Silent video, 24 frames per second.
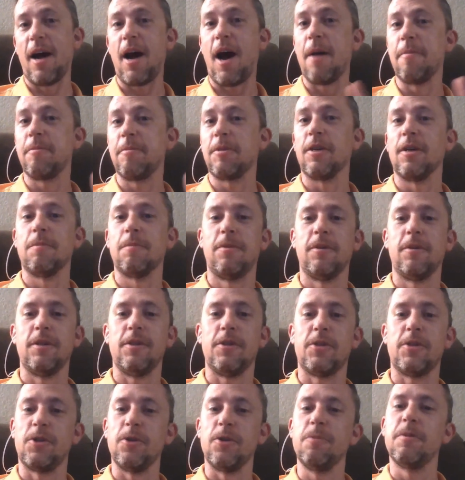I'm going to put
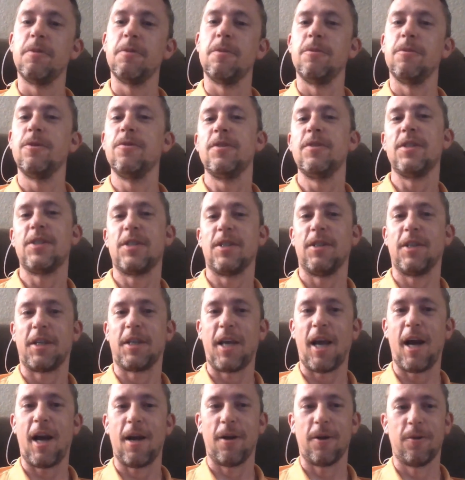stupid movies in the
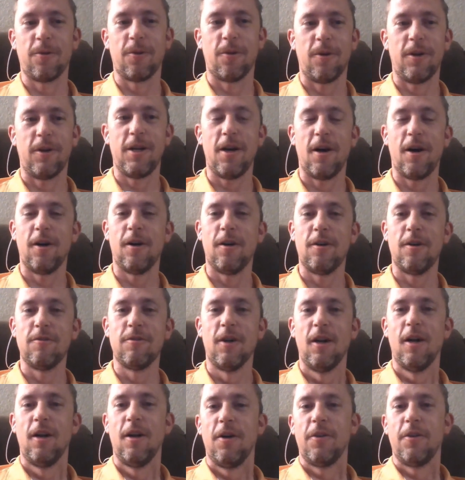category of
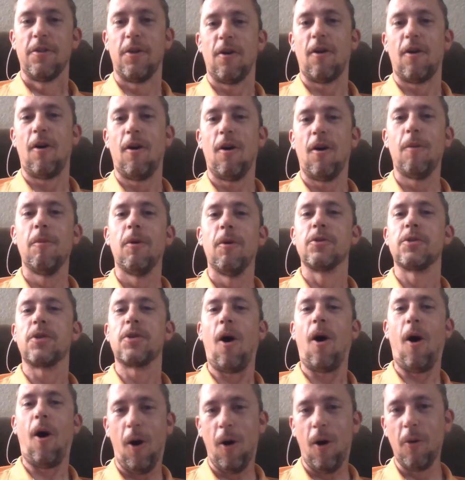they're almost
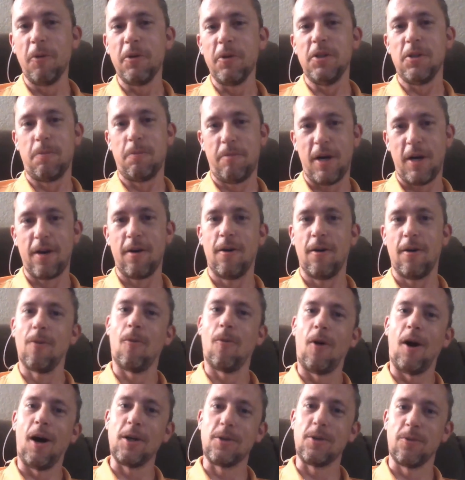always better to
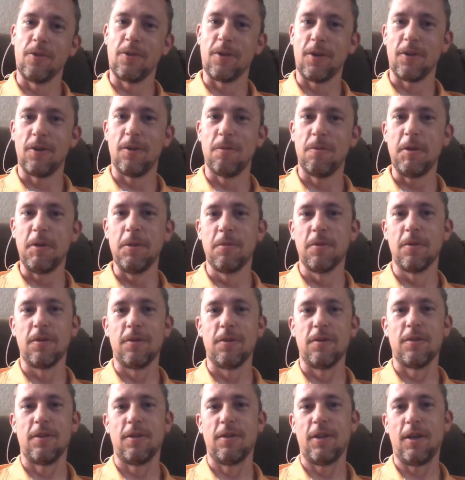watch with other
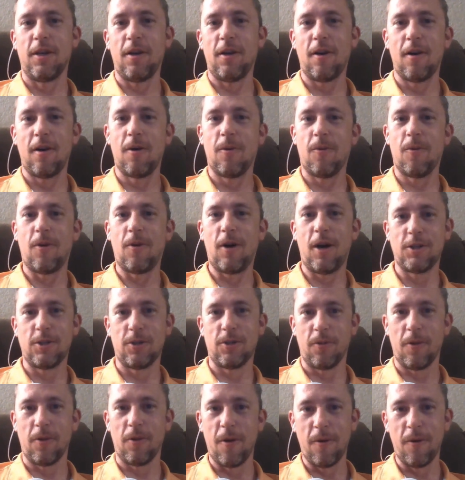people than they are to watch
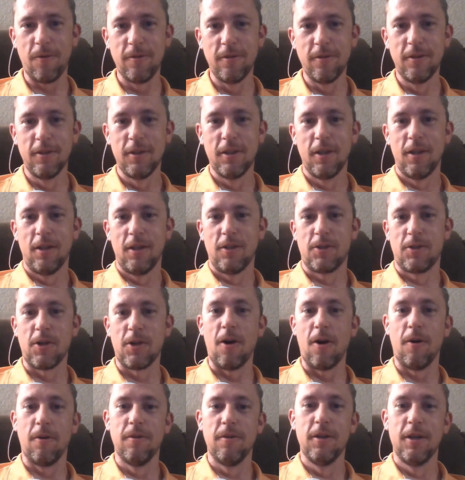alone.
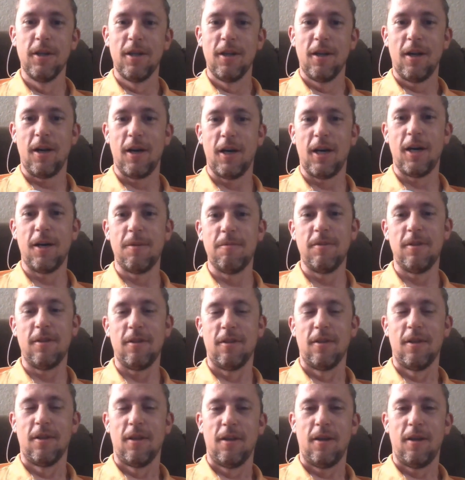So,
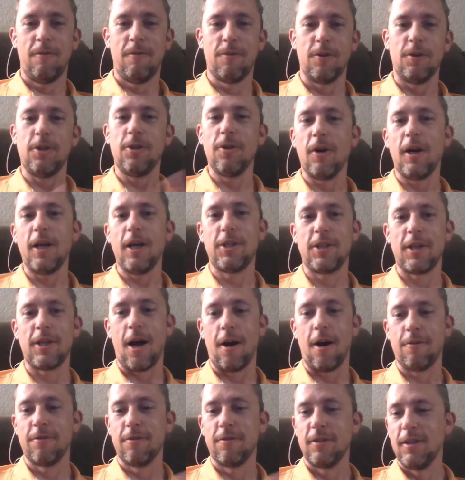for
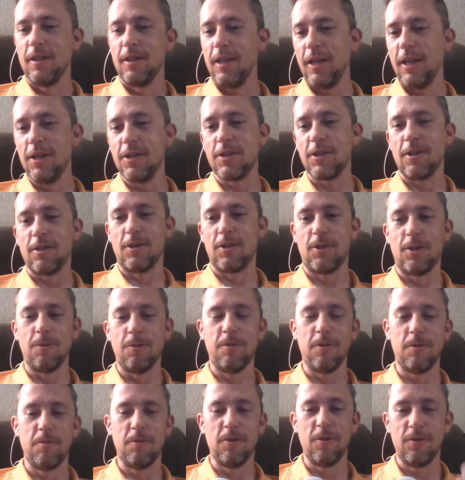UHF, is it a
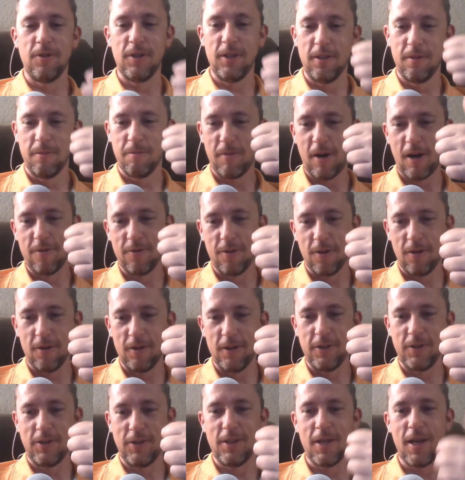stupid movie? My vote
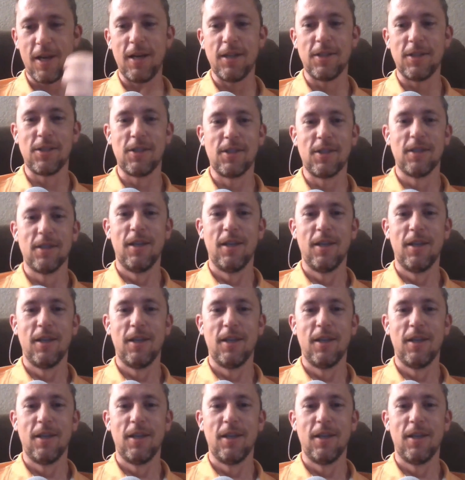is yes.